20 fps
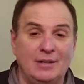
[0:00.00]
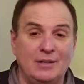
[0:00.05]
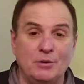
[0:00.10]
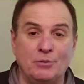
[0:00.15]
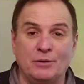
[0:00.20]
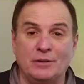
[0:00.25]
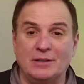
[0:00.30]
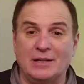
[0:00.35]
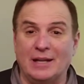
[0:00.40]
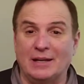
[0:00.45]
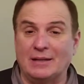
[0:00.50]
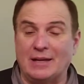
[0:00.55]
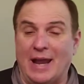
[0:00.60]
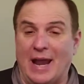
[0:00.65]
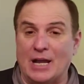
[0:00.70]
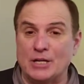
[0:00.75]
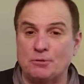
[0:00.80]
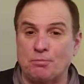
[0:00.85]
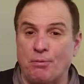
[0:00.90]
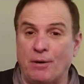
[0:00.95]
you can get
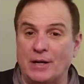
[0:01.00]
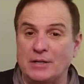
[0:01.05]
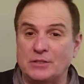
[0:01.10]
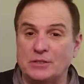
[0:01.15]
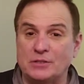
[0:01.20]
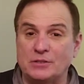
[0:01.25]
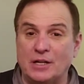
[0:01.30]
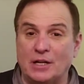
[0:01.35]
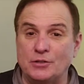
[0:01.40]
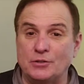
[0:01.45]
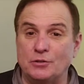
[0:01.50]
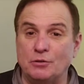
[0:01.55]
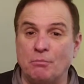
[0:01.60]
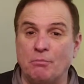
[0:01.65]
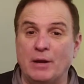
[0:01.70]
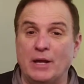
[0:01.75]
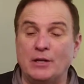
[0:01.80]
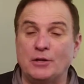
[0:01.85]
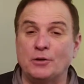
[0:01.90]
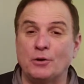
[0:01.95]
gas prices as you
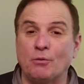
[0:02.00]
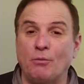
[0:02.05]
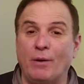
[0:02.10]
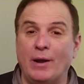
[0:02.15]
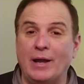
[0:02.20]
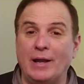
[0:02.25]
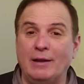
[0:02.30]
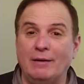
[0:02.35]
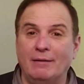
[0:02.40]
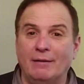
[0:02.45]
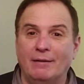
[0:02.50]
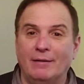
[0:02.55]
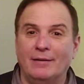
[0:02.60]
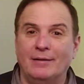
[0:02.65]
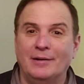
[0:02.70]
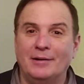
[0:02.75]
make your way